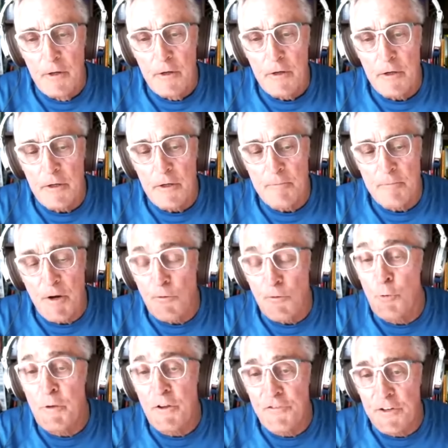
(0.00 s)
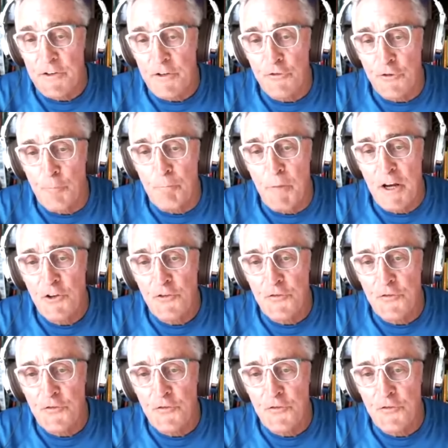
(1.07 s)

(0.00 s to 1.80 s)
um, aerobic fitness or base